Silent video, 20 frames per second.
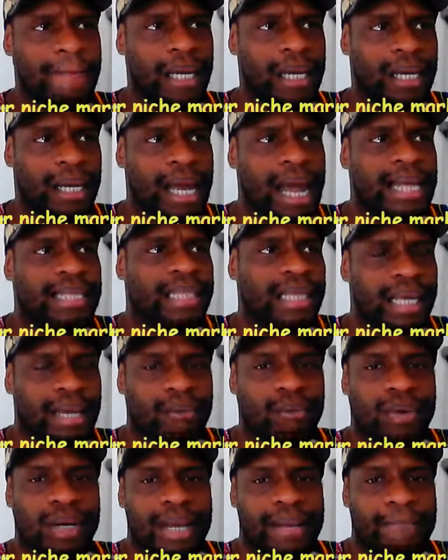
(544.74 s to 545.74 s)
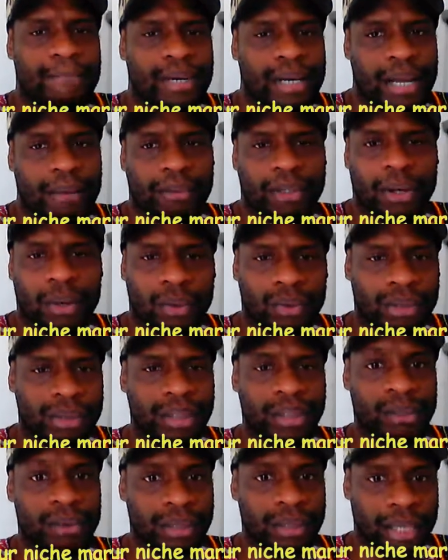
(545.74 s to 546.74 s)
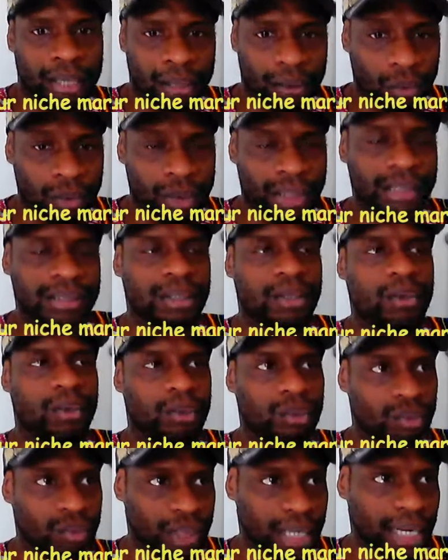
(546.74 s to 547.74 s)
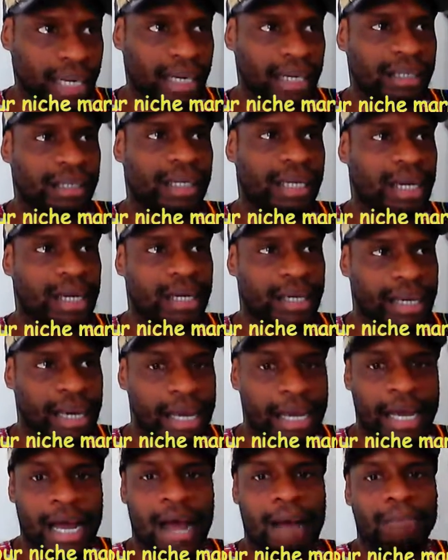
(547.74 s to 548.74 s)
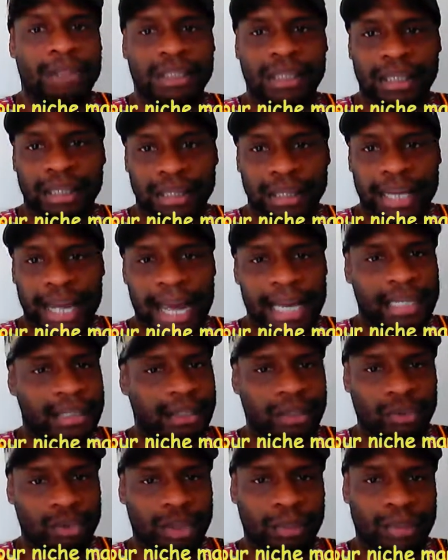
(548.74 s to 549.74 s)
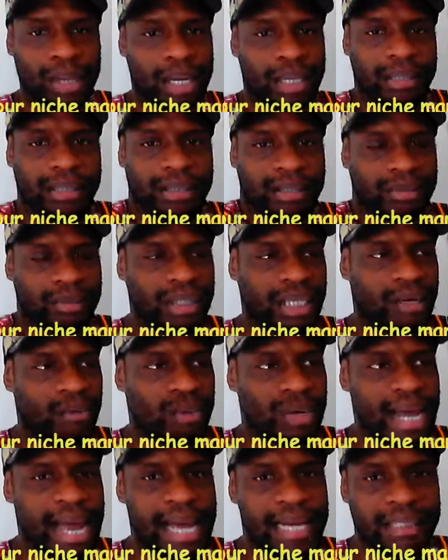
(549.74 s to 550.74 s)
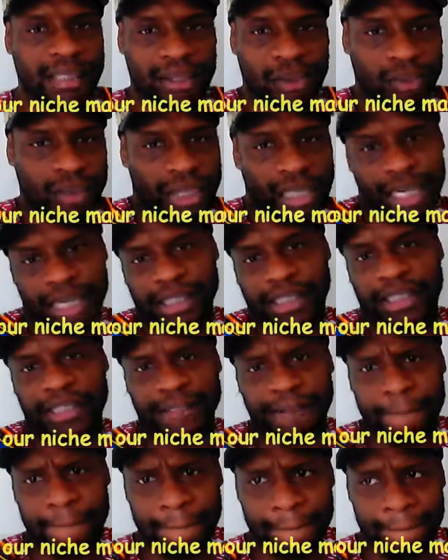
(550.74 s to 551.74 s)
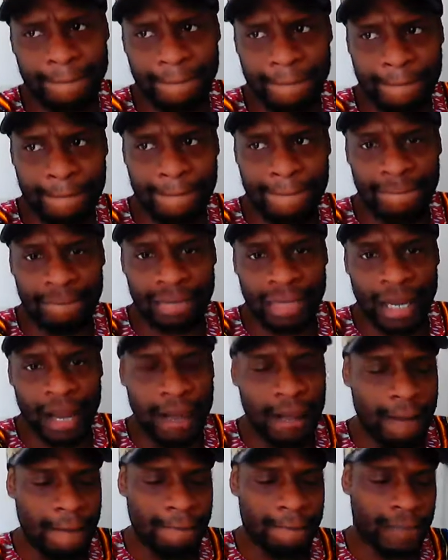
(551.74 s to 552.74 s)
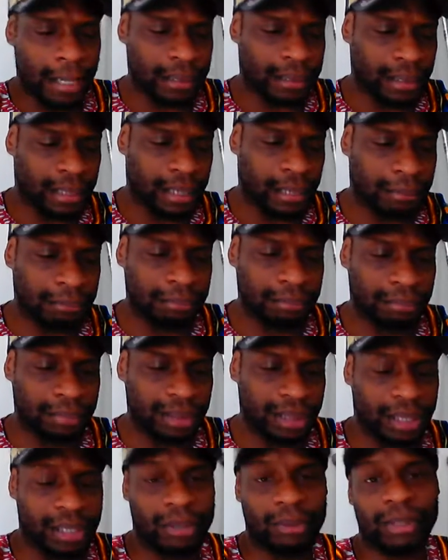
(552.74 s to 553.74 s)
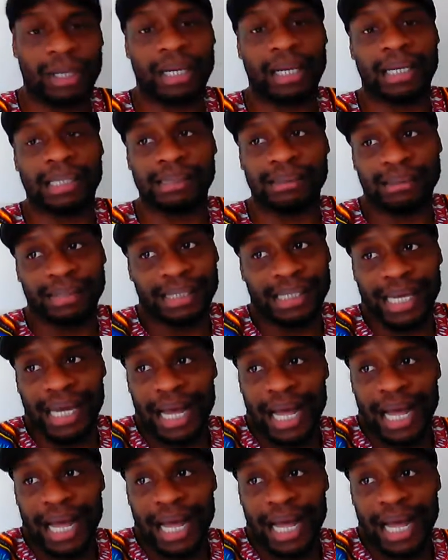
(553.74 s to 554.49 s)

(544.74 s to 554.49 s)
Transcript: I mean, I think it would have been able to hold its own, and King Comics could have had its own space. You see, it would have had its own niche. But you know what?